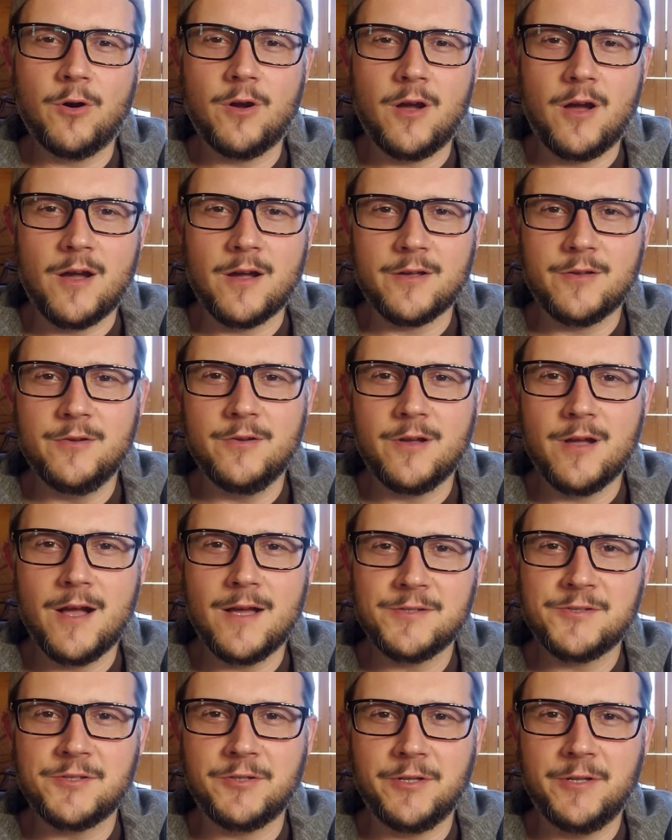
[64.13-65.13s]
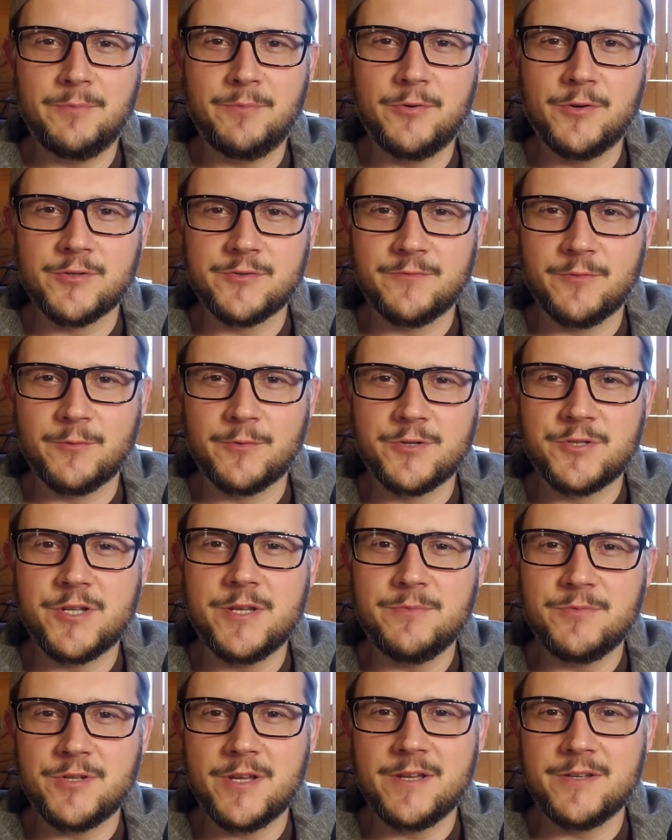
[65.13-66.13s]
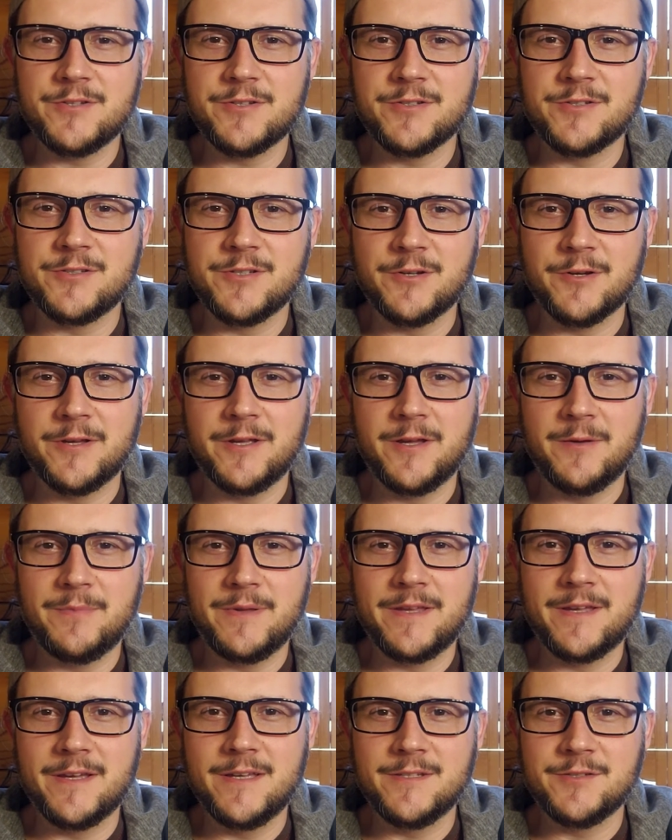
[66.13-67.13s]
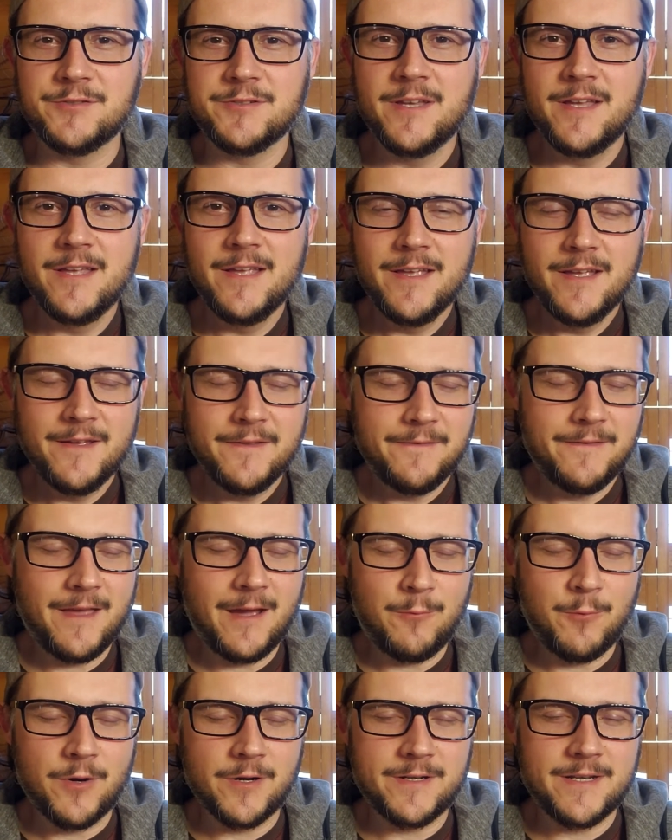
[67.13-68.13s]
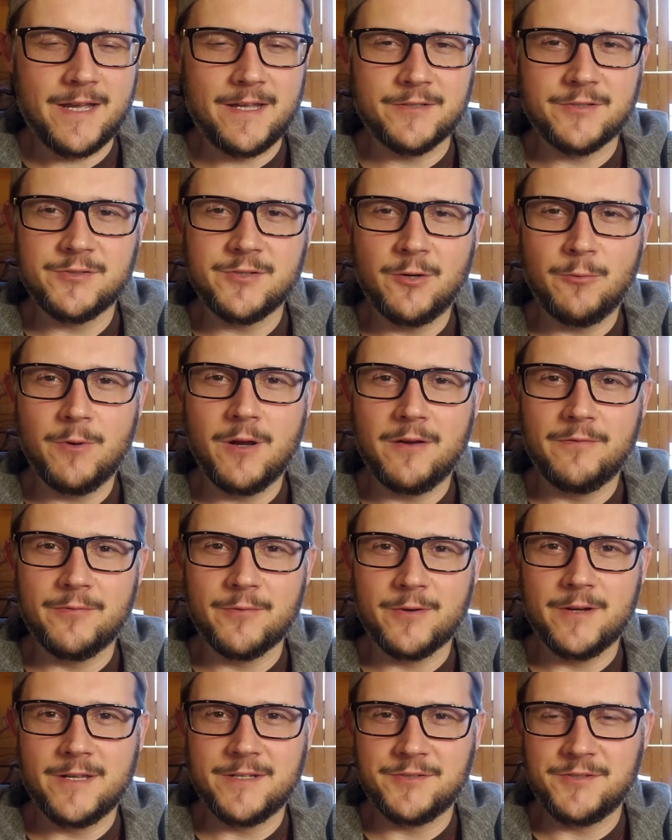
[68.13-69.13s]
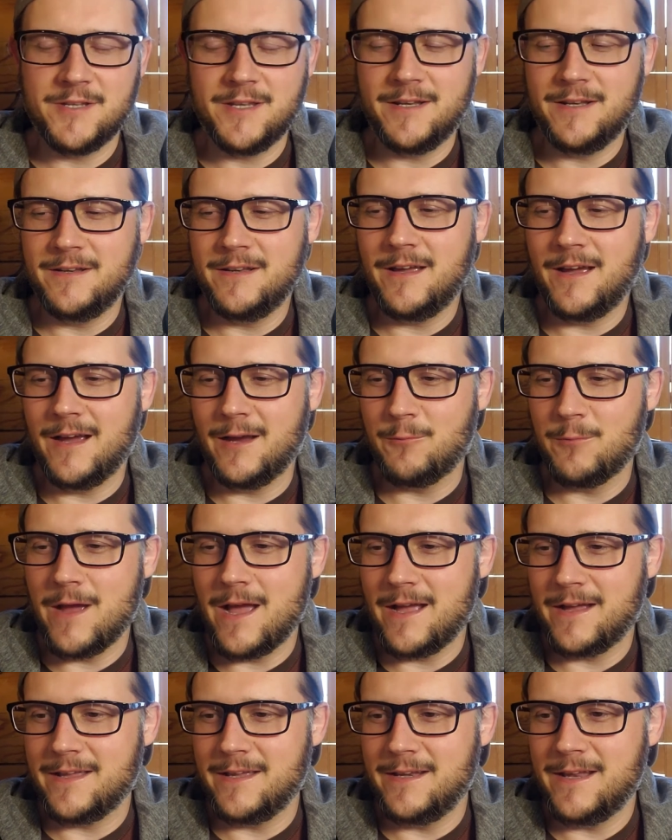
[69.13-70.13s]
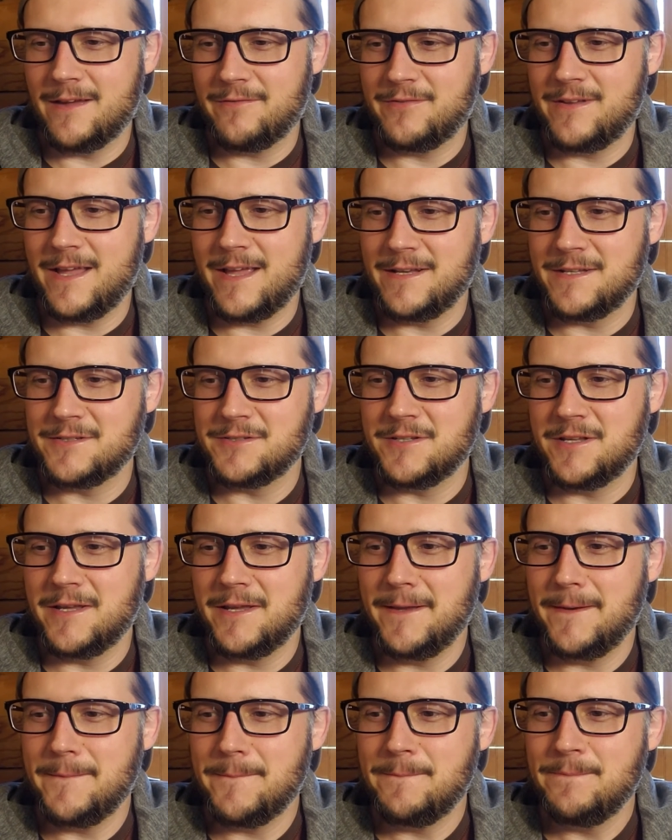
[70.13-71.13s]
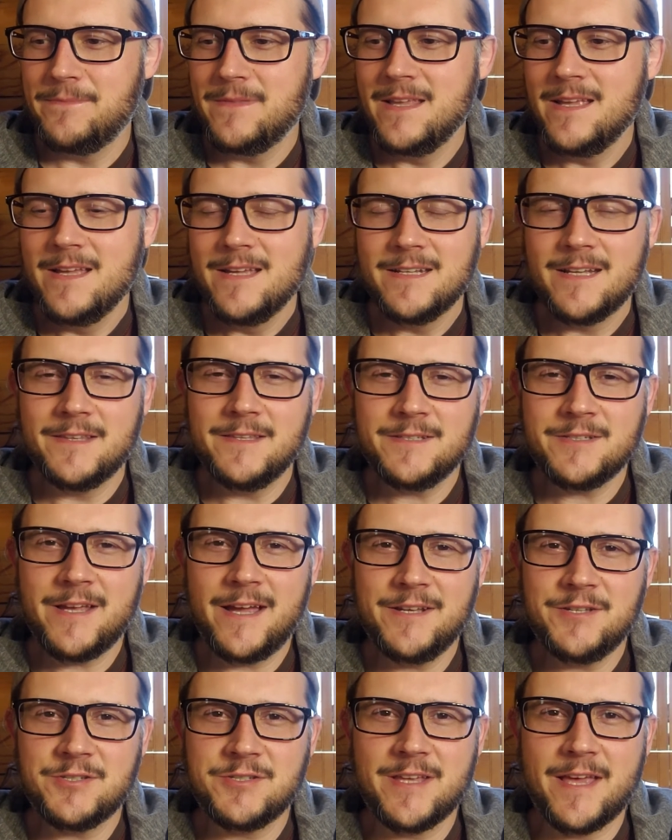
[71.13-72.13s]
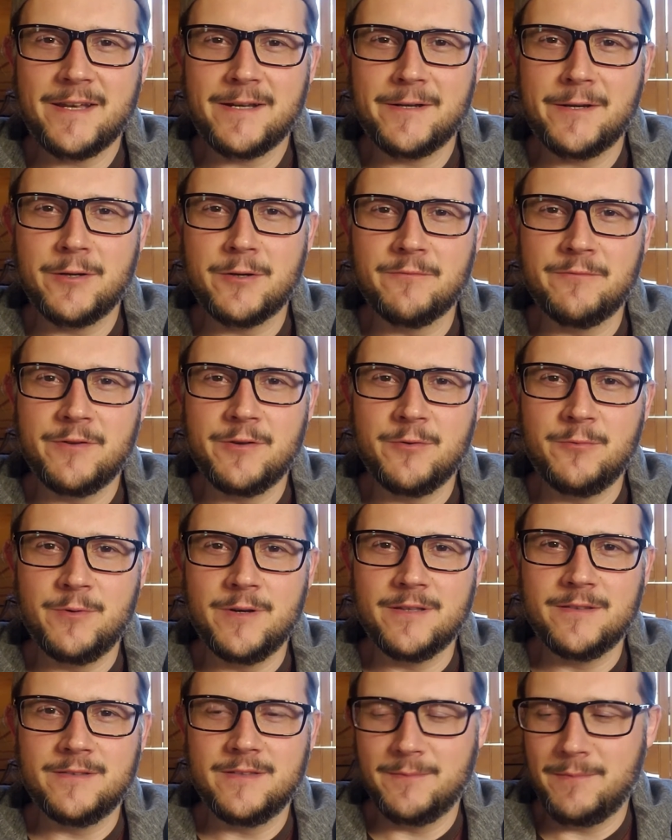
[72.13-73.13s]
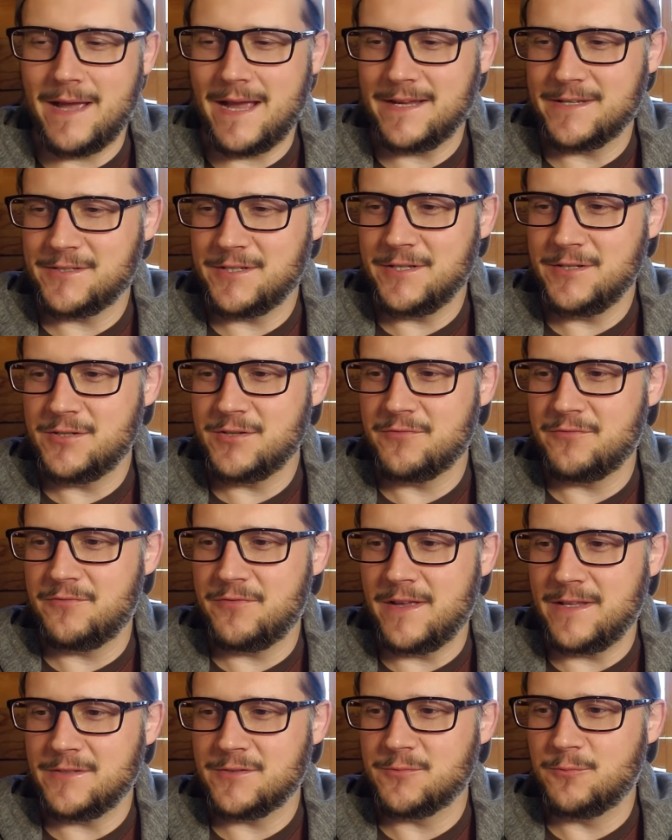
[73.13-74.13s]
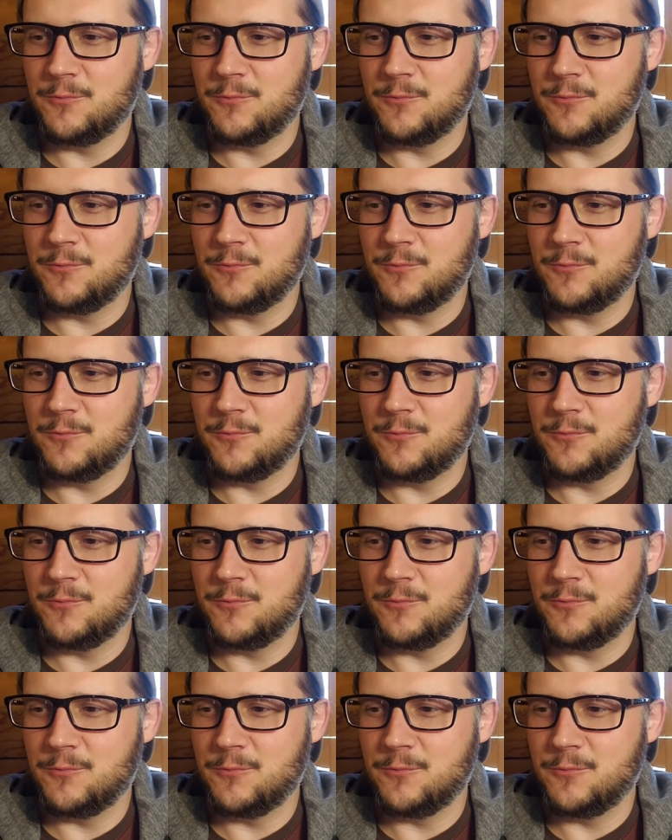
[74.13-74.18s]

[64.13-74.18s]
hawk who constantly pushed for regime change in Syria because that worked out so well for us in Iraq and Afghanistan. Now, this guy just had an interview with the magazine Defense